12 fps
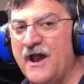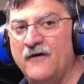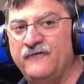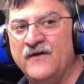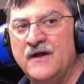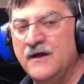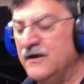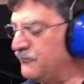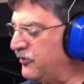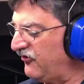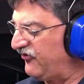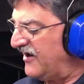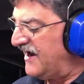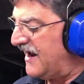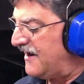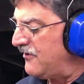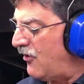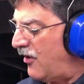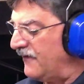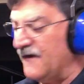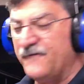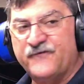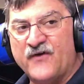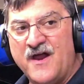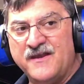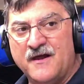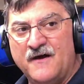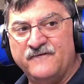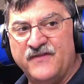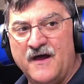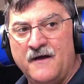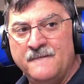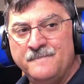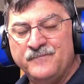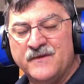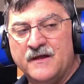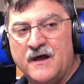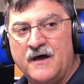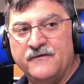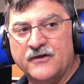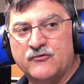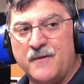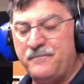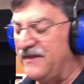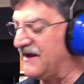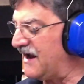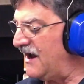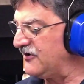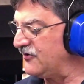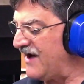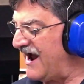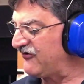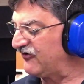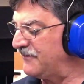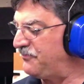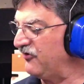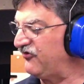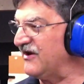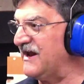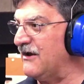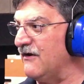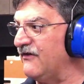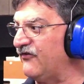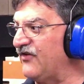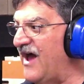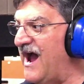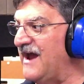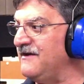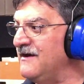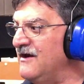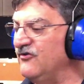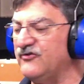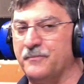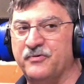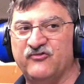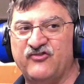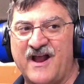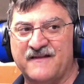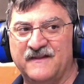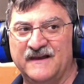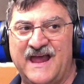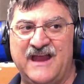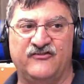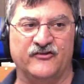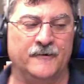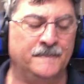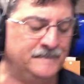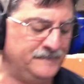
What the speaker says: of pushing in on the front of the grip of the gun, you're actually pushing in on the side to project the laser.